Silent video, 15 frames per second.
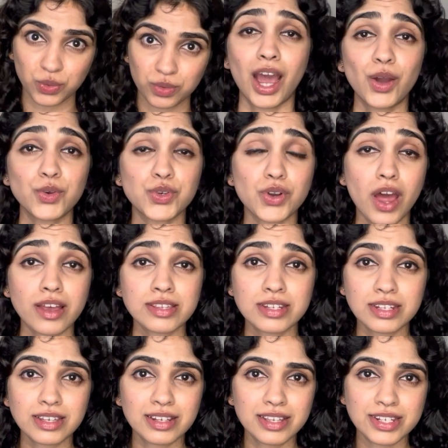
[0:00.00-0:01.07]
How
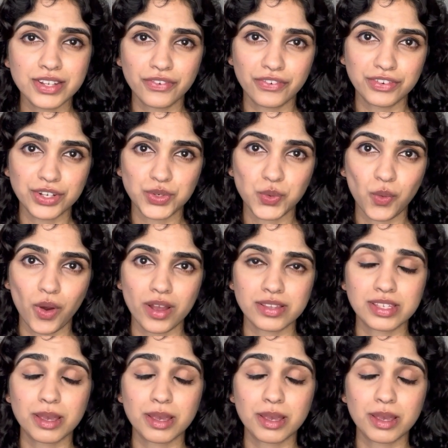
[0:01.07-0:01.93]
drastically different it was